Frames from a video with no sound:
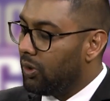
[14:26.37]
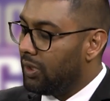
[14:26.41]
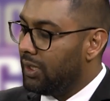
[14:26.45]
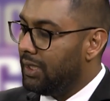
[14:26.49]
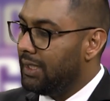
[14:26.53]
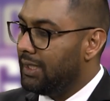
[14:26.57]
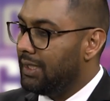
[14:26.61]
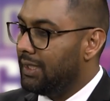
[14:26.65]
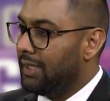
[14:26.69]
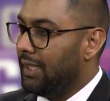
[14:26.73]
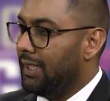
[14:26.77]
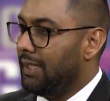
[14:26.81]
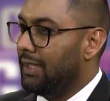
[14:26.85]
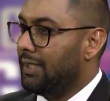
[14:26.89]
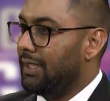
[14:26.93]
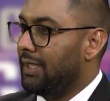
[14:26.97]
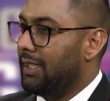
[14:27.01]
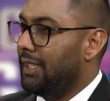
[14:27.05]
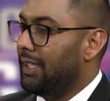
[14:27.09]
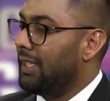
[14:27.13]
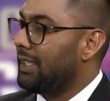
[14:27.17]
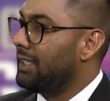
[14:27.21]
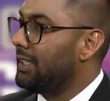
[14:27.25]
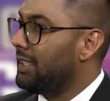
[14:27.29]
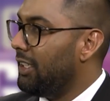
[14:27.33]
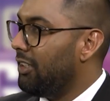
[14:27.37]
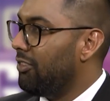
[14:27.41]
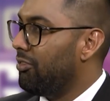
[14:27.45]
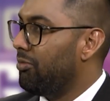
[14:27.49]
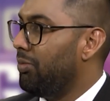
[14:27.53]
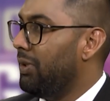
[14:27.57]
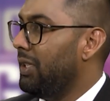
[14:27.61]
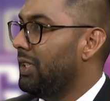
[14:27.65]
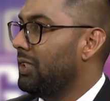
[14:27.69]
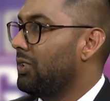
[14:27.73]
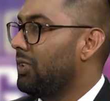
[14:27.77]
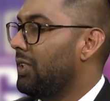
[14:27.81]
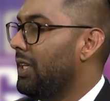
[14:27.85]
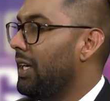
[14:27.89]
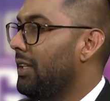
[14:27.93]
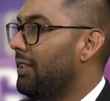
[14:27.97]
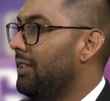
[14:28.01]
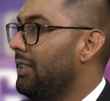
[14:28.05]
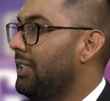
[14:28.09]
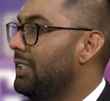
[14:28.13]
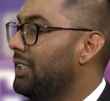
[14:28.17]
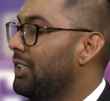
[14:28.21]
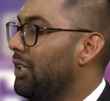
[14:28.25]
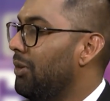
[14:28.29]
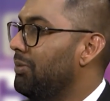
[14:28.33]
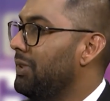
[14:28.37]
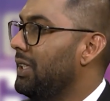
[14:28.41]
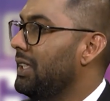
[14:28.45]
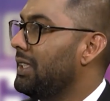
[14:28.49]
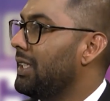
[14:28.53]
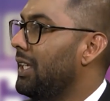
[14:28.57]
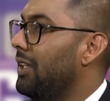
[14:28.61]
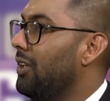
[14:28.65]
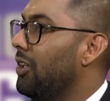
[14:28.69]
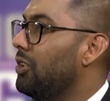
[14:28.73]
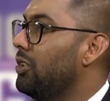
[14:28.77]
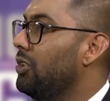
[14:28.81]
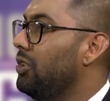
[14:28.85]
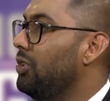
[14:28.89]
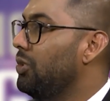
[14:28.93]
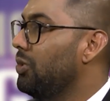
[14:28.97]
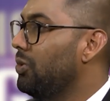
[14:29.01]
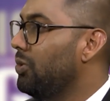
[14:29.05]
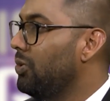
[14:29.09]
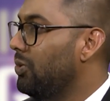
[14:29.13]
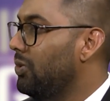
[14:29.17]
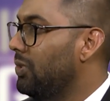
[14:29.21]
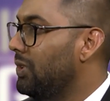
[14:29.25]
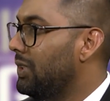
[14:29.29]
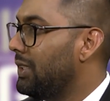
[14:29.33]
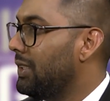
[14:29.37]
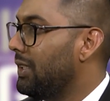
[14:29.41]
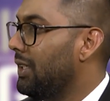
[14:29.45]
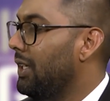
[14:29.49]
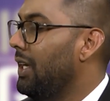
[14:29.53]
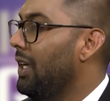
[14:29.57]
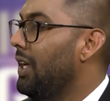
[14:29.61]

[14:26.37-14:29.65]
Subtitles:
these things in a safe place so that these objects are not used